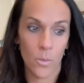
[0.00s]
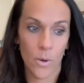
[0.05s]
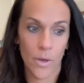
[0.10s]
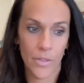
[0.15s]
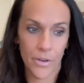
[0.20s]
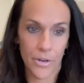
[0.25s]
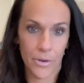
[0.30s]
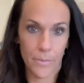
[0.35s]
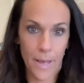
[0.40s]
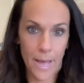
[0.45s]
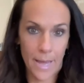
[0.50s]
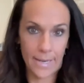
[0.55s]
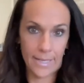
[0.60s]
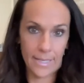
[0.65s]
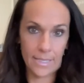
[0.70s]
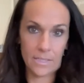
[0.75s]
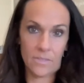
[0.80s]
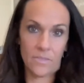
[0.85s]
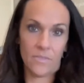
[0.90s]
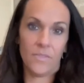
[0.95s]
whether your body
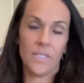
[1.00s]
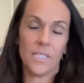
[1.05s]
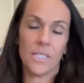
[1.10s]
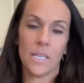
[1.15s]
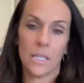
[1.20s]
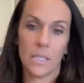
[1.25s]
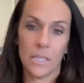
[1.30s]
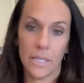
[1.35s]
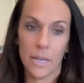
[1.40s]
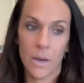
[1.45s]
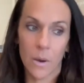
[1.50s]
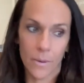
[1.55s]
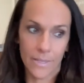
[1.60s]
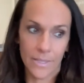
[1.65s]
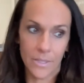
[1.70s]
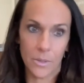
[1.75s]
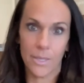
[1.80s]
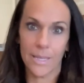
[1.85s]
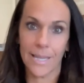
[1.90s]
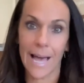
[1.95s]
is physically going
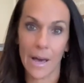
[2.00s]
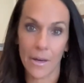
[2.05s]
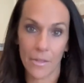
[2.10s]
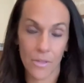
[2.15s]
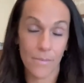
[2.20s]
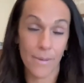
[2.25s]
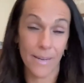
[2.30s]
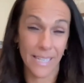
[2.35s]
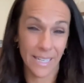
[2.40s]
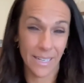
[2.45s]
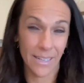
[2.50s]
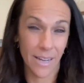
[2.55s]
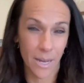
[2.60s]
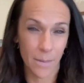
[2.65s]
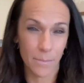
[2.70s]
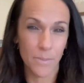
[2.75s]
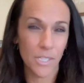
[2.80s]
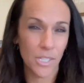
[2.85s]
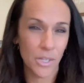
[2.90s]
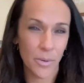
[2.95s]
to allow the money to
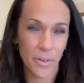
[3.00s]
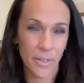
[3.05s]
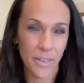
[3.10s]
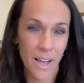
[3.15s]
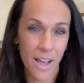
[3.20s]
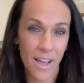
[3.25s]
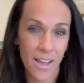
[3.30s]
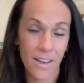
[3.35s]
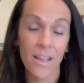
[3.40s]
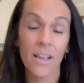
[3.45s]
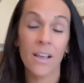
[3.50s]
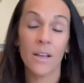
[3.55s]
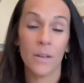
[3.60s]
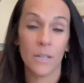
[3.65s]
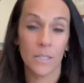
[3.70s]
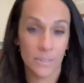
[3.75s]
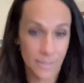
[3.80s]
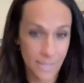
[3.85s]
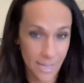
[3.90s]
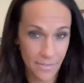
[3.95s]
come to you or not,
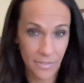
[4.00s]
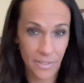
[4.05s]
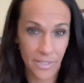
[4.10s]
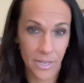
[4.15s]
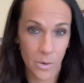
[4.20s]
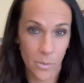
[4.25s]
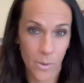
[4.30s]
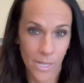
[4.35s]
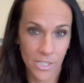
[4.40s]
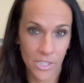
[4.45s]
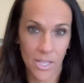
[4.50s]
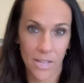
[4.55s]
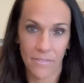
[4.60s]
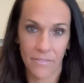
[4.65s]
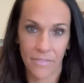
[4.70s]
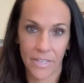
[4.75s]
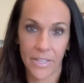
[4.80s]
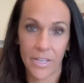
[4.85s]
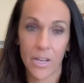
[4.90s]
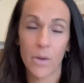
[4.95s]
definitely go watch that
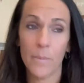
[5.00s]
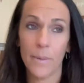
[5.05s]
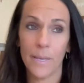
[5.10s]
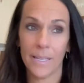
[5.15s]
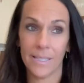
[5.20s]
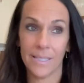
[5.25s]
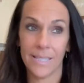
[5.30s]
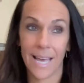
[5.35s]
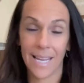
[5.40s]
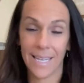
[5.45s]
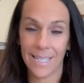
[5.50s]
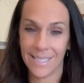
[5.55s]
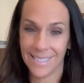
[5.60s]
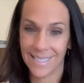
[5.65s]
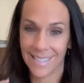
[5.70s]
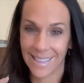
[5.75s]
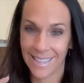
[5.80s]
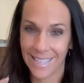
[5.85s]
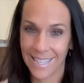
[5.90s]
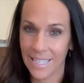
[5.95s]
video because that is
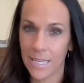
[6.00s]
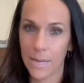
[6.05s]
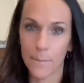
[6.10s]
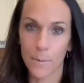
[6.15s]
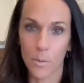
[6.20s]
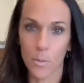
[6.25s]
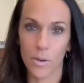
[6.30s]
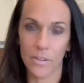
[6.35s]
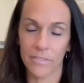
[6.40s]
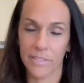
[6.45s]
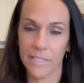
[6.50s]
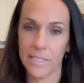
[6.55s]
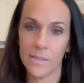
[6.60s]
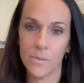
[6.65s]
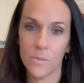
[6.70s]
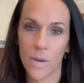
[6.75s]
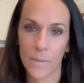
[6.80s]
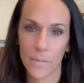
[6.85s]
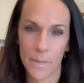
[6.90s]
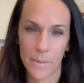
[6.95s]
the number one
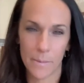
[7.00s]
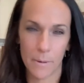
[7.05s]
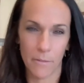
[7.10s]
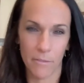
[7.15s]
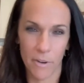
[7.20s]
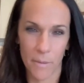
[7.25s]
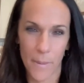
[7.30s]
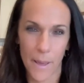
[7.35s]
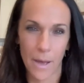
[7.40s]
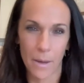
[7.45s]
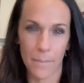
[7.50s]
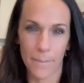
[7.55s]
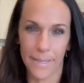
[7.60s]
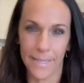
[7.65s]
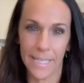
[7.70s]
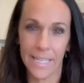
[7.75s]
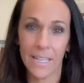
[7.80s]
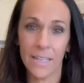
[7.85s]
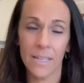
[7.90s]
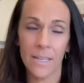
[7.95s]
reason why people repel
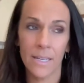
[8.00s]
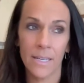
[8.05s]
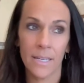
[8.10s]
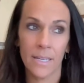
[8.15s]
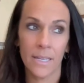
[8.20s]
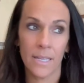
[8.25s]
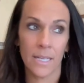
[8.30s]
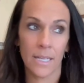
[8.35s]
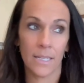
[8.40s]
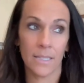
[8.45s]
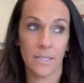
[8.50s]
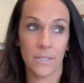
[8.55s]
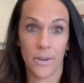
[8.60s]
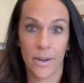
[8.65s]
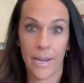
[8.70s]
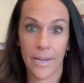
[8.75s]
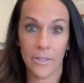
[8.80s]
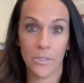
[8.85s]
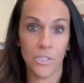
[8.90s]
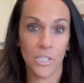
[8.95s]
money because their
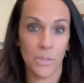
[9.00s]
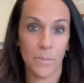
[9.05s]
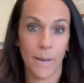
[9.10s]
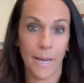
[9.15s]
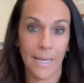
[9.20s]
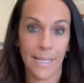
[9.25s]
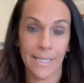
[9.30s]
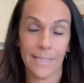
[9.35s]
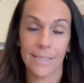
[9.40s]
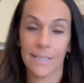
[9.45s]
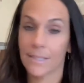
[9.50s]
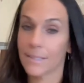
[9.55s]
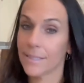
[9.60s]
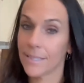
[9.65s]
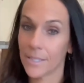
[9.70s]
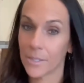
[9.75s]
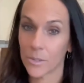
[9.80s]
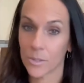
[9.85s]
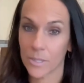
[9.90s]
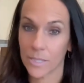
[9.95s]
energy body is
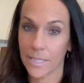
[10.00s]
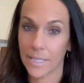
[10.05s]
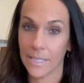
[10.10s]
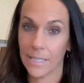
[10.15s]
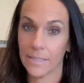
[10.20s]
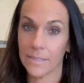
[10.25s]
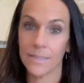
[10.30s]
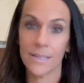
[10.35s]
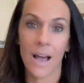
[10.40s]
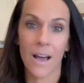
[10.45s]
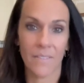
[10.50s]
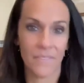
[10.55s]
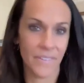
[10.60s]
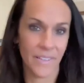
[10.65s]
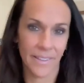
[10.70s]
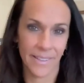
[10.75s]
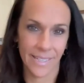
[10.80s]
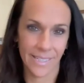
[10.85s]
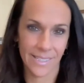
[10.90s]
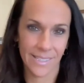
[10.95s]
literally not
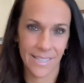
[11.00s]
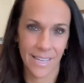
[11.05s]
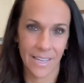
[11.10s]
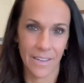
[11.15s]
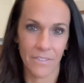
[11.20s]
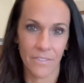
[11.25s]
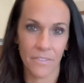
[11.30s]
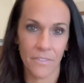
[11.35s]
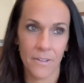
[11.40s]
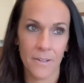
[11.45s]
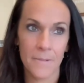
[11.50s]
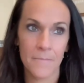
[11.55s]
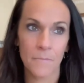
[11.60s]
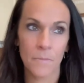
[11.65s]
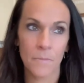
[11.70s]
feeling safe.